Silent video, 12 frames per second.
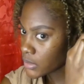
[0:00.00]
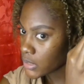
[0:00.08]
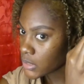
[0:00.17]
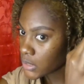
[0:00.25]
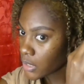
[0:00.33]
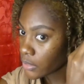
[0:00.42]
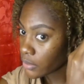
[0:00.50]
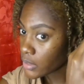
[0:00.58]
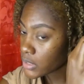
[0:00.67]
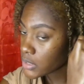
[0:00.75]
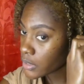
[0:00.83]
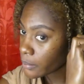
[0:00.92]
It's
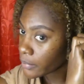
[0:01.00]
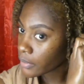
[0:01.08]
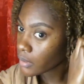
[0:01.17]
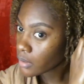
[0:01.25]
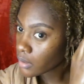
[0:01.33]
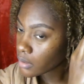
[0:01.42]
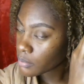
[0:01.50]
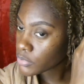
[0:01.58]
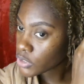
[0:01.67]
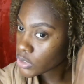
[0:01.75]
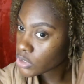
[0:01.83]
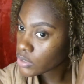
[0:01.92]
10:30 something, and I'm
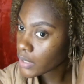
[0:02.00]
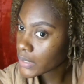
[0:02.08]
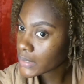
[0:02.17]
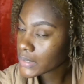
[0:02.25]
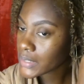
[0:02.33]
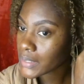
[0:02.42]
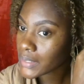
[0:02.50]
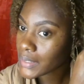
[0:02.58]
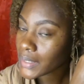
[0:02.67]
just trying to